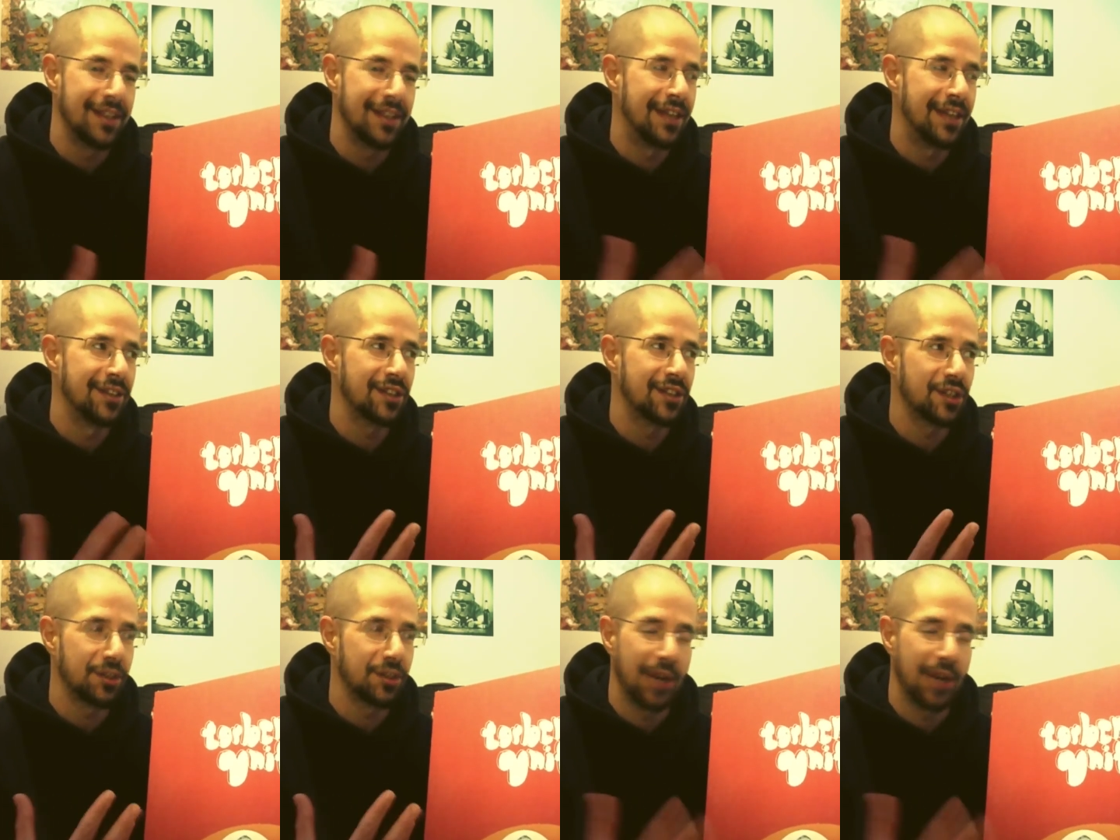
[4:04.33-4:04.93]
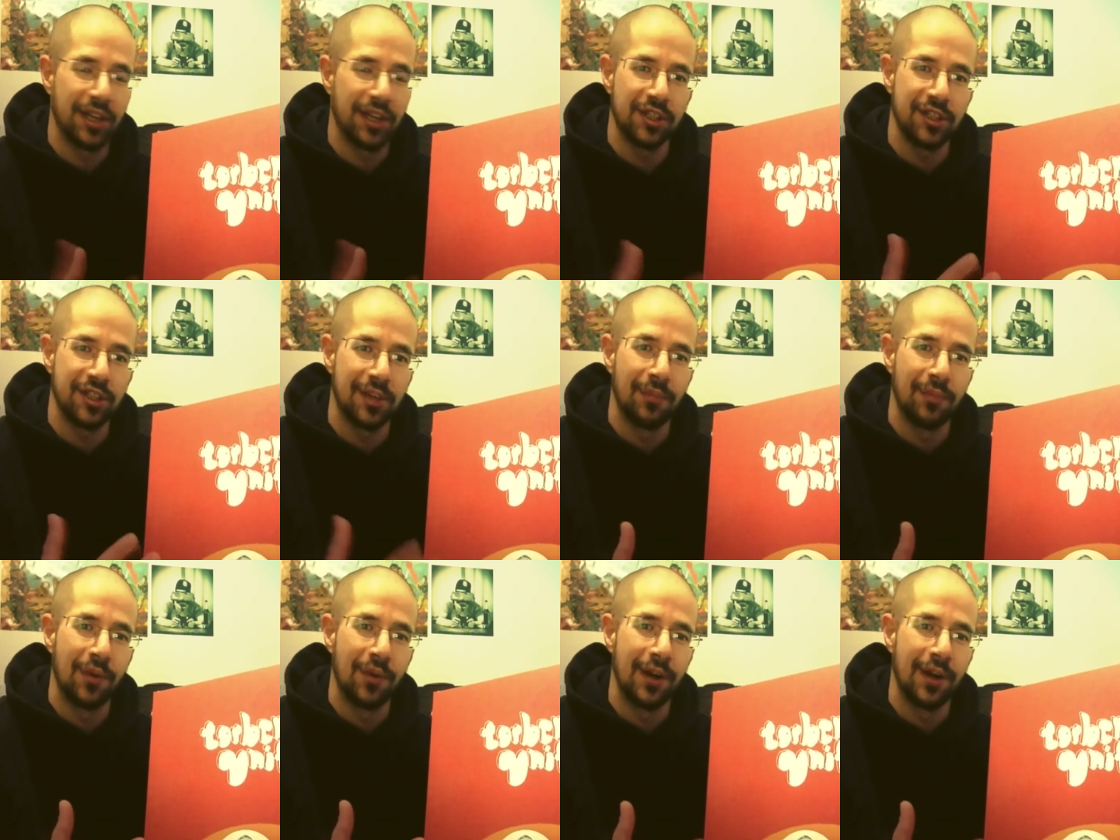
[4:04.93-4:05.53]
They stretch
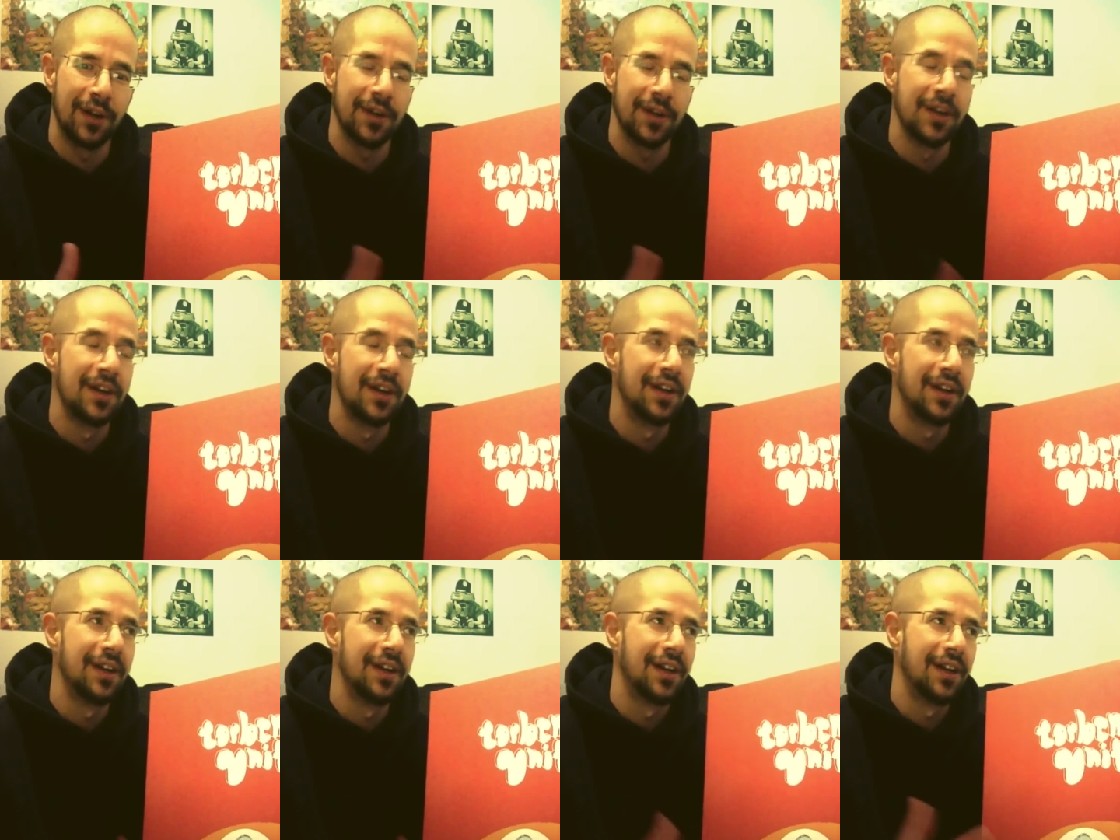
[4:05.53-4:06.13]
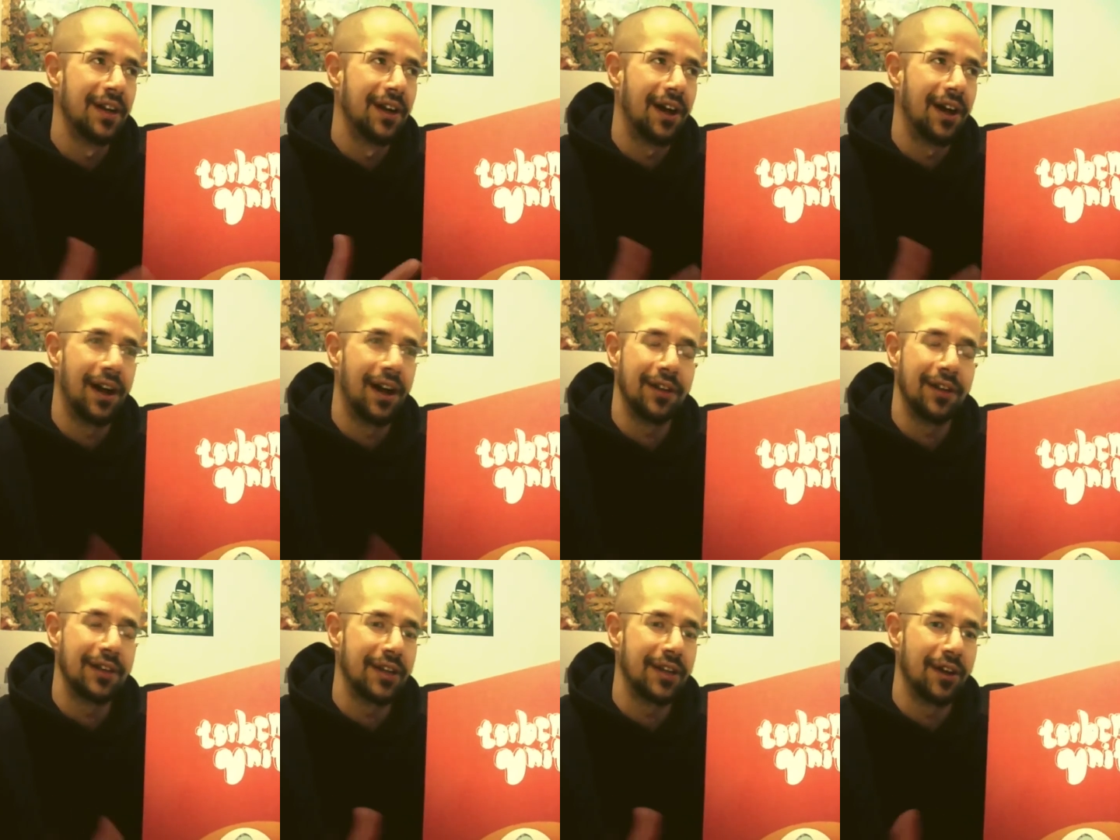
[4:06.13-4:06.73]
somewhere, I
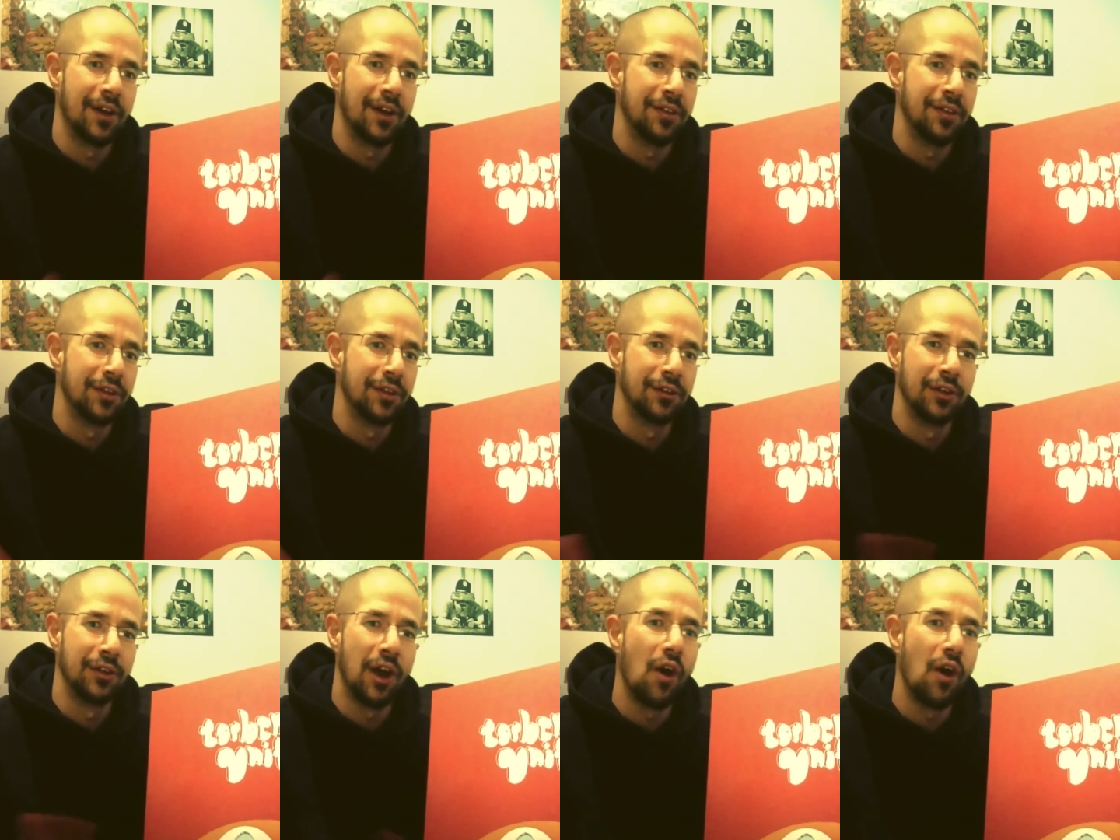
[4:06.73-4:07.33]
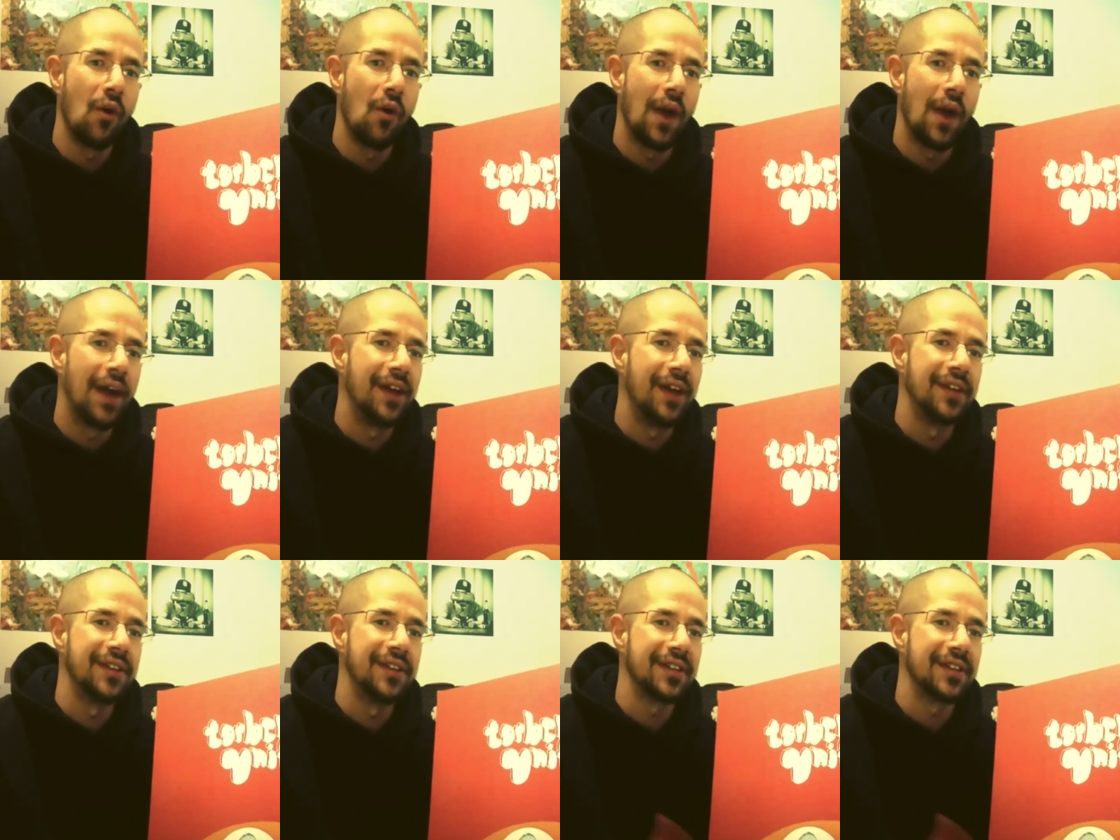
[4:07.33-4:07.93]
think, on the low
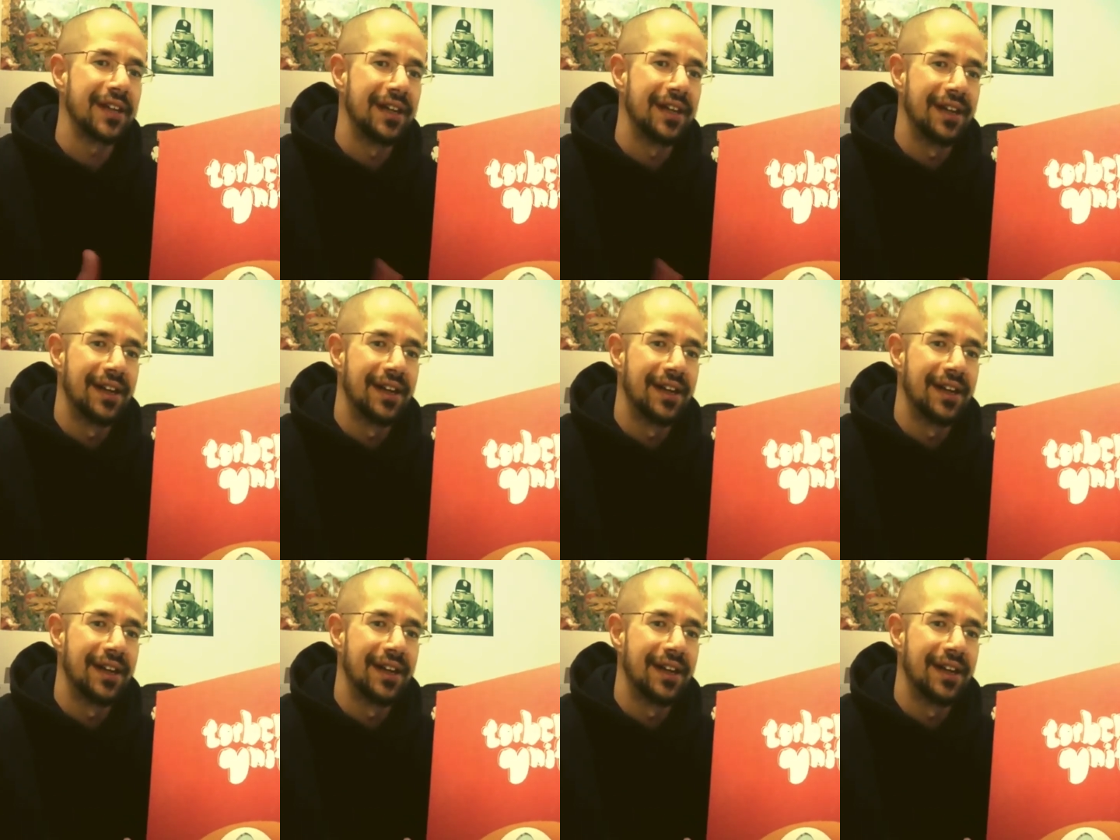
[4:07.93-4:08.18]
end,